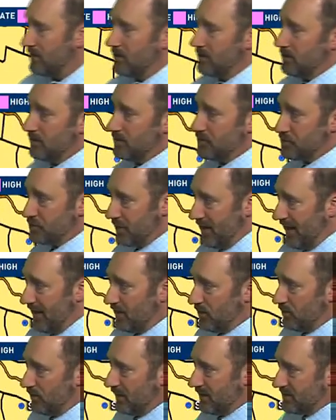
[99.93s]

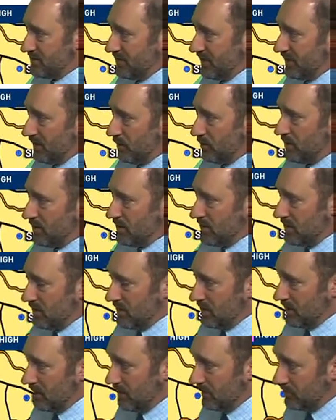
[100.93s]
Shenango, Otsego,
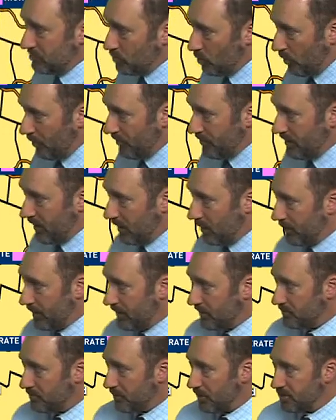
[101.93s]
northern
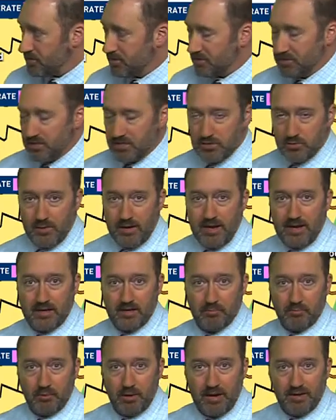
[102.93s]
Delaware, parts of Susquehanna,
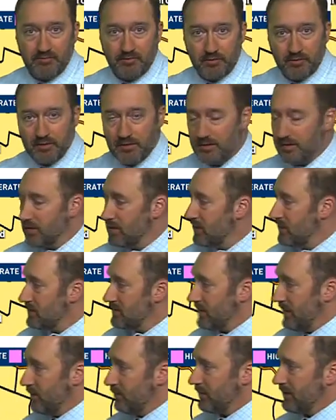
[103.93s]
Bradford, and
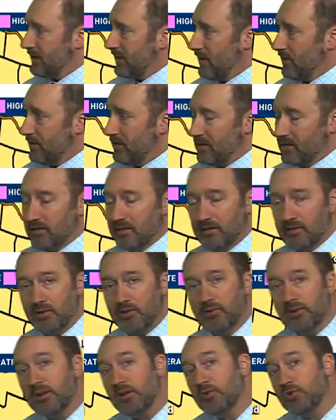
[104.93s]
Tioga County.
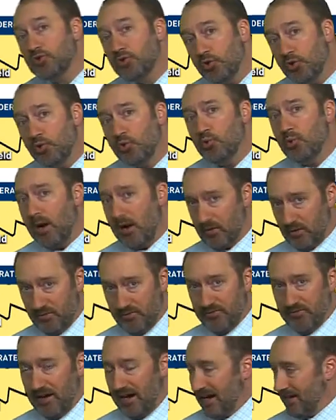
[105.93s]
You're in a 2 out of
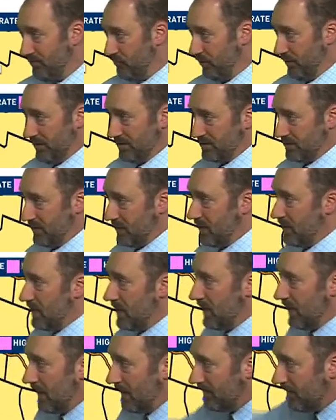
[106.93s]
5 risk.
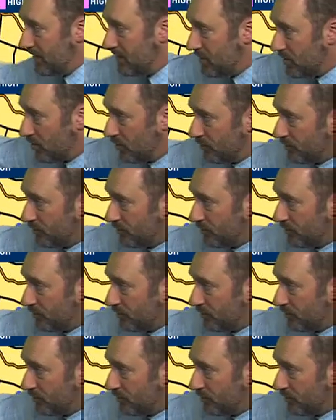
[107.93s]
And then you go